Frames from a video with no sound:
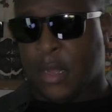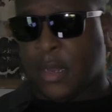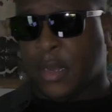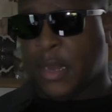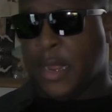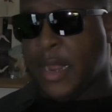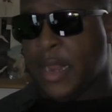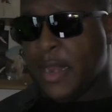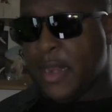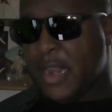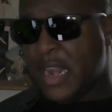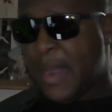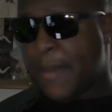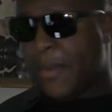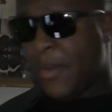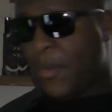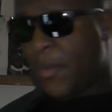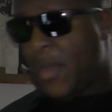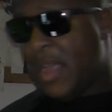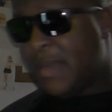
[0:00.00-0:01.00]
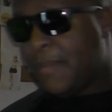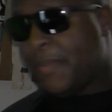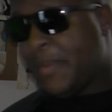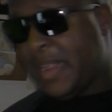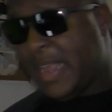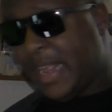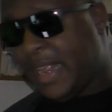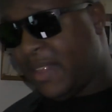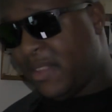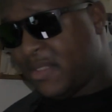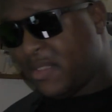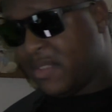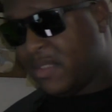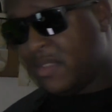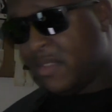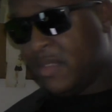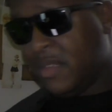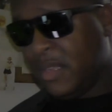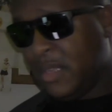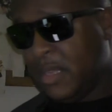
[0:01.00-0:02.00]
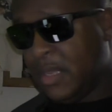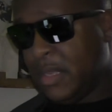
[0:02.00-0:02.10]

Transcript: In number 1 place,